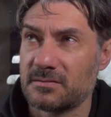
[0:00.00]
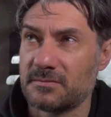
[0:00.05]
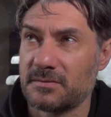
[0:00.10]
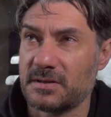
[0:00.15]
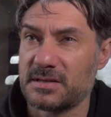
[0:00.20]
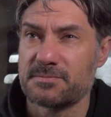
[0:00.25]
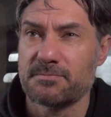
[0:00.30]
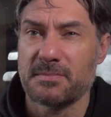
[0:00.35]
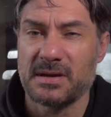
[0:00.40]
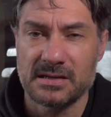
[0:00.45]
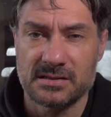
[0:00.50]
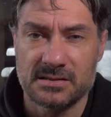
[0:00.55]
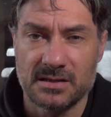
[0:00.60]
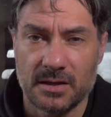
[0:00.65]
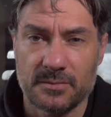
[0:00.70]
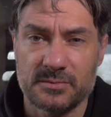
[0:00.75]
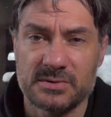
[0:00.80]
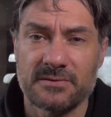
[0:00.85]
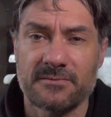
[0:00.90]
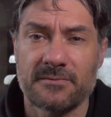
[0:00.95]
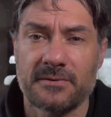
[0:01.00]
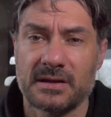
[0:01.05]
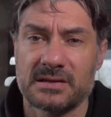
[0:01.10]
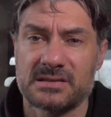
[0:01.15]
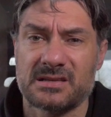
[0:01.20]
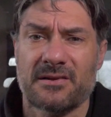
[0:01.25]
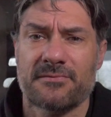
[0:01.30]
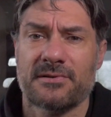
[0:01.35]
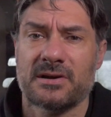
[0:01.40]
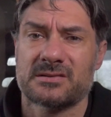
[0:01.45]
there's meetups and things
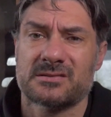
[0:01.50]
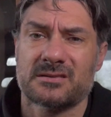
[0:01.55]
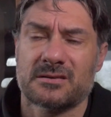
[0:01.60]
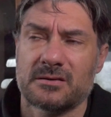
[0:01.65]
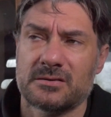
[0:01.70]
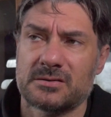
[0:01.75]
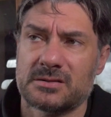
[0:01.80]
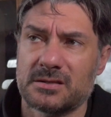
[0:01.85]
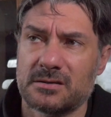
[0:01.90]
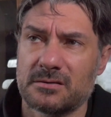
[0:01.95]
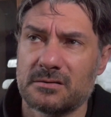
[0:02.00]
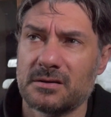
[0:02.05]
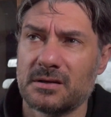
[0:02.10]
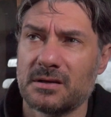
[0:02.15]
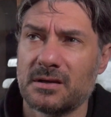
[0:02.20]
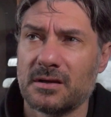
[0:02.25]
like that to go to.